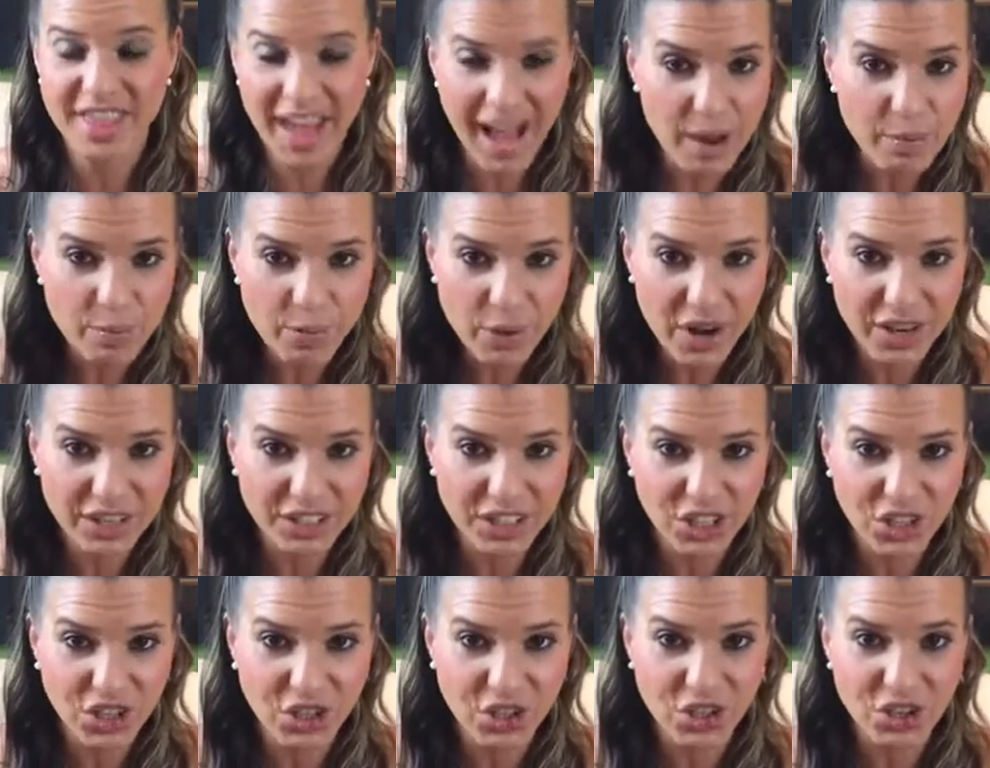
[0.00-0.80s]
That
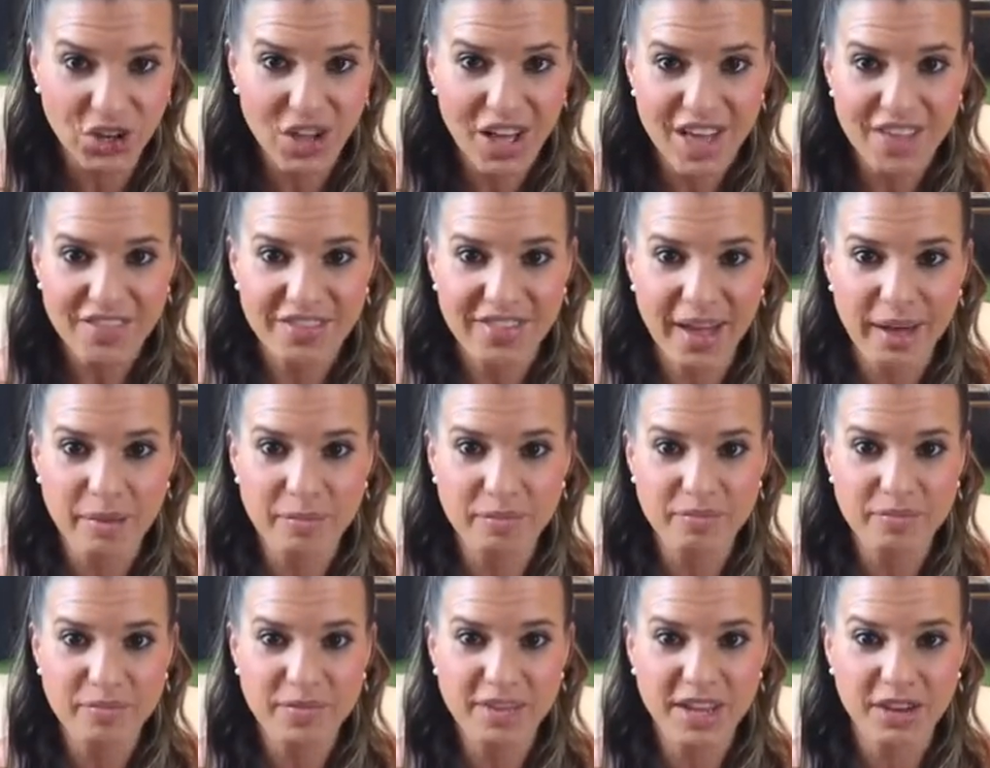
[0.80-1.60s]
pregnant girl
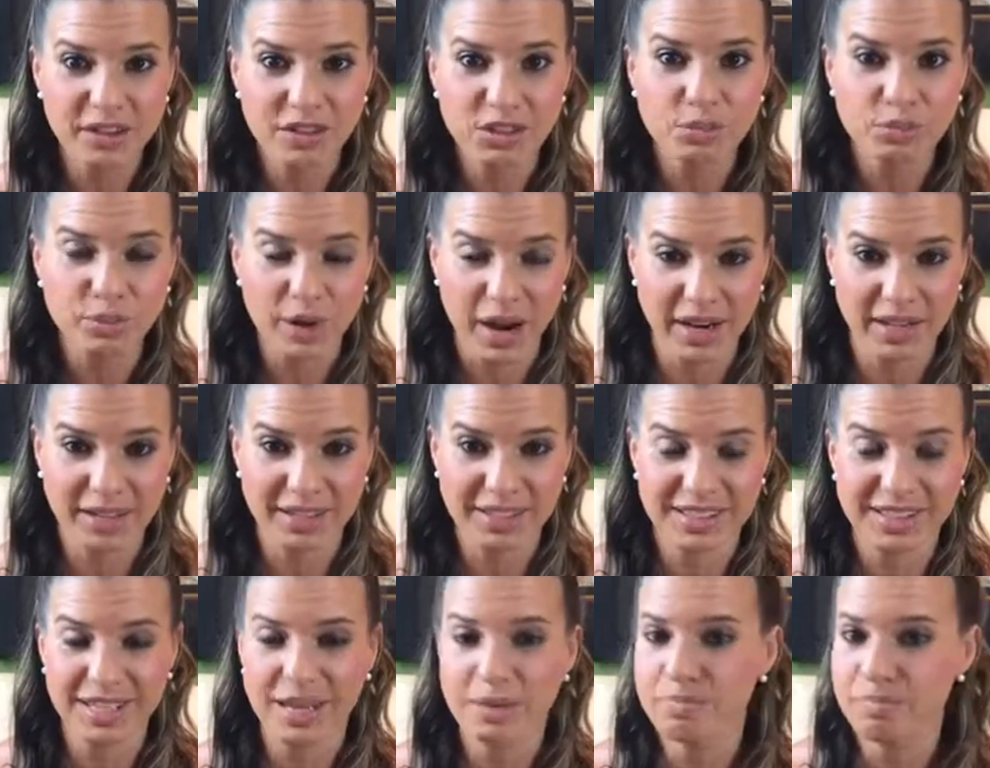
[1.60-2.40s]
that gives
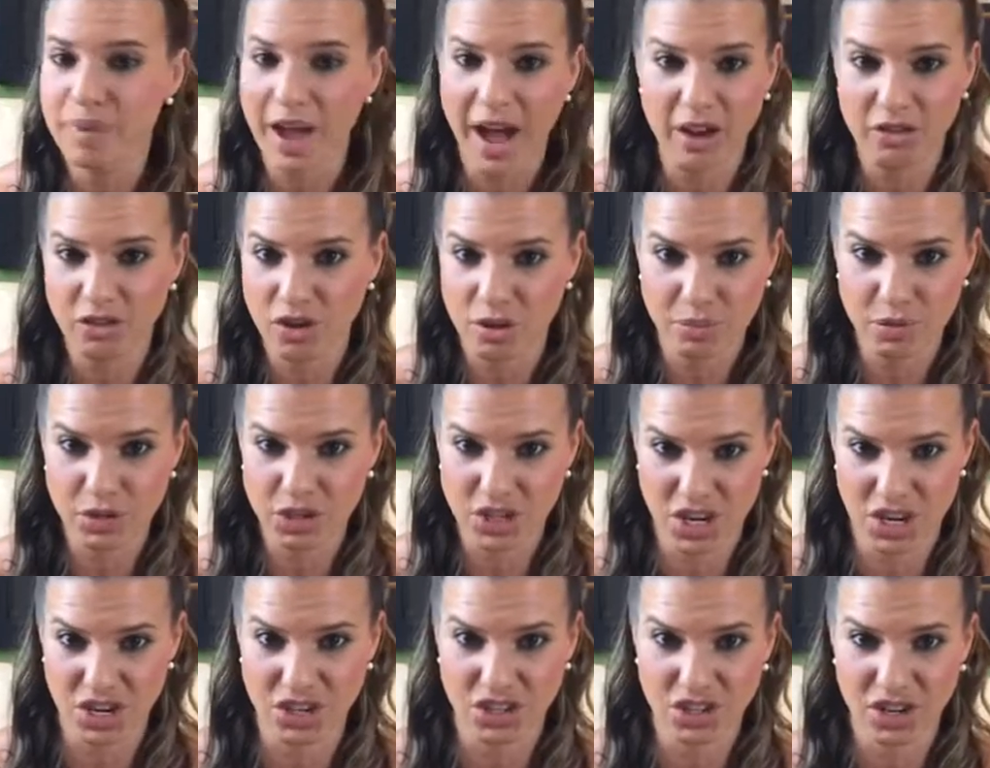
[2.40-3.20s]
pregnancy a bad
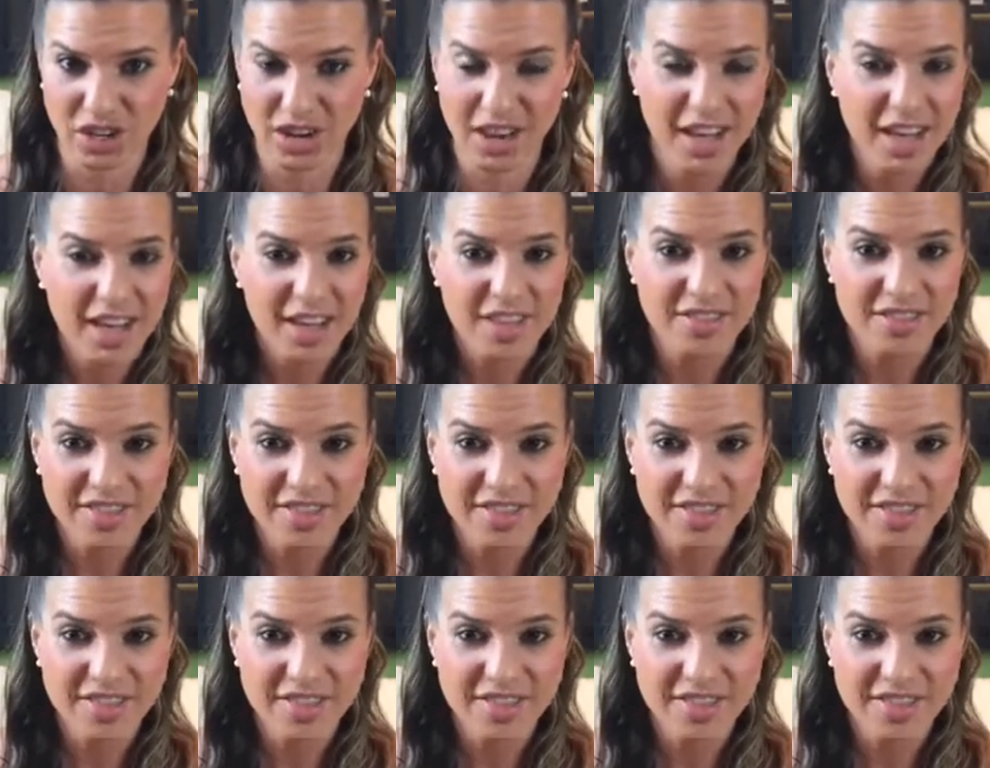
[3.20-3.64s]
reputation.